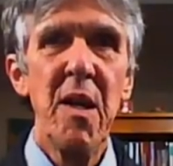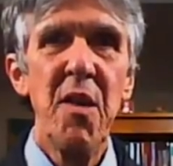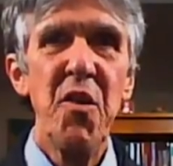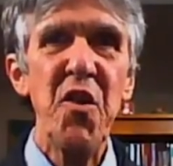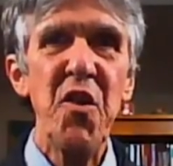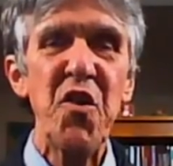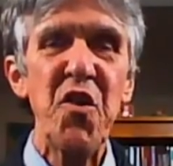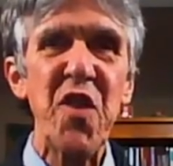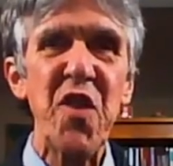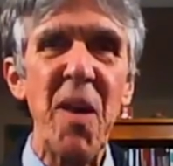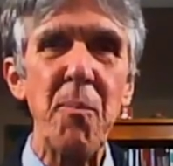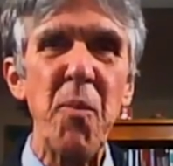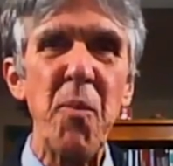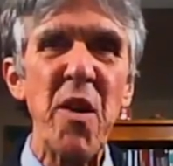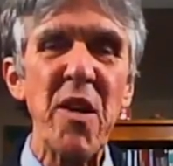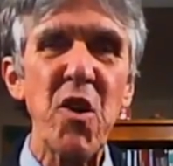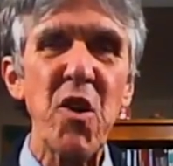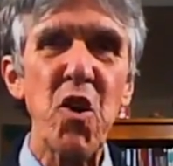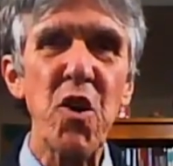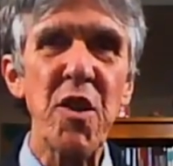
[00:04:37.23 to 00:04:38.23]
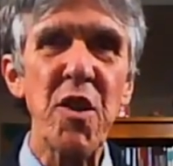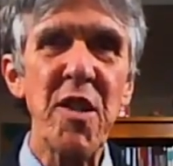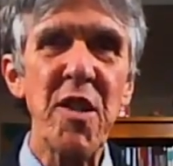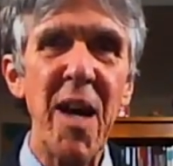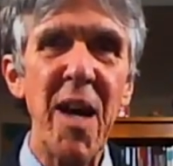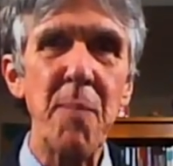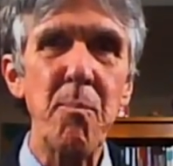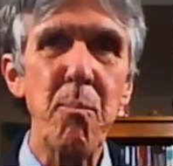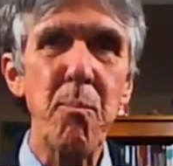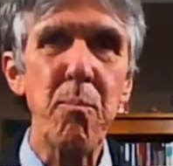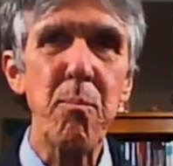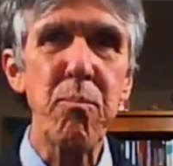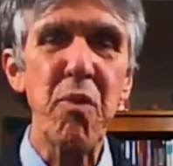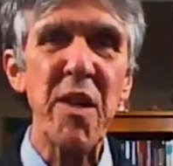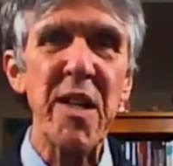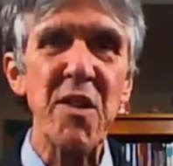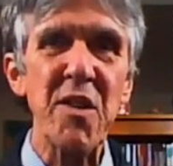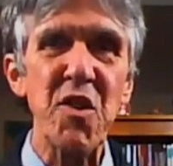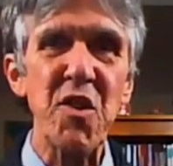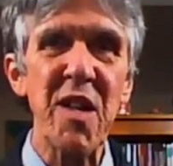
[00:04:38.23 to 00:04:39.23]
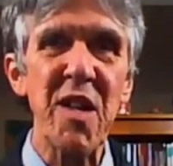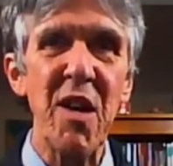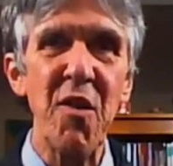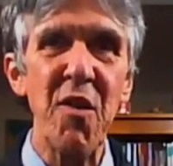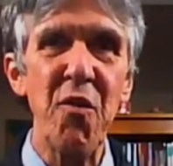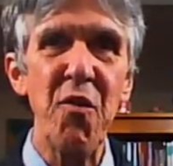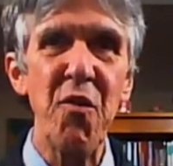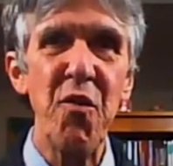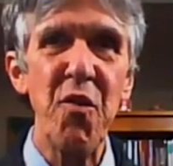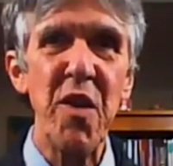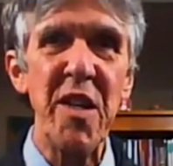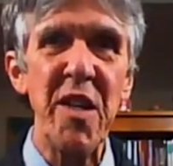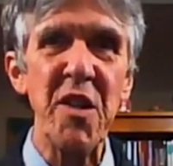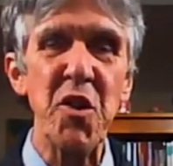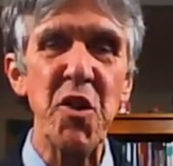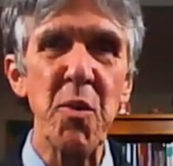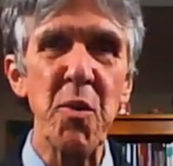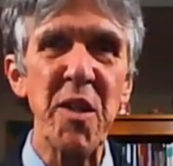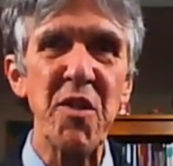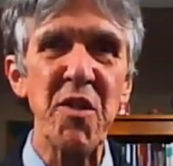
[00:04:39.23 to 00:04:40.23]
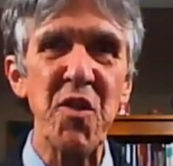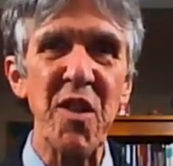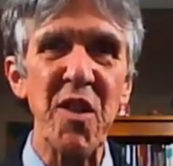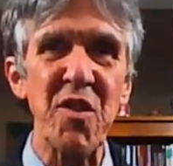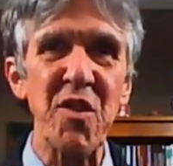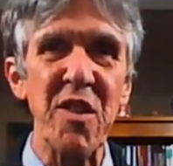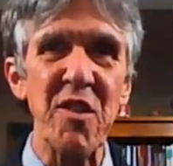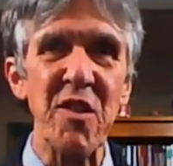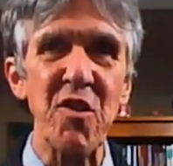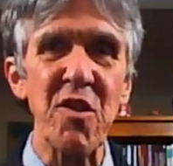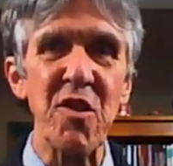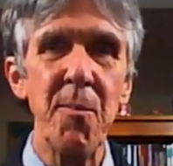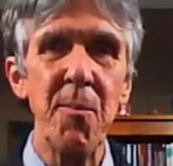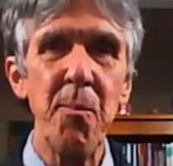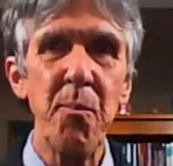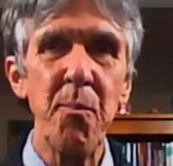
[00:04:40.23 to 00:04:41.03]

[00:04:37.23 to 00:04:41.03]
This something could not bring itself into existence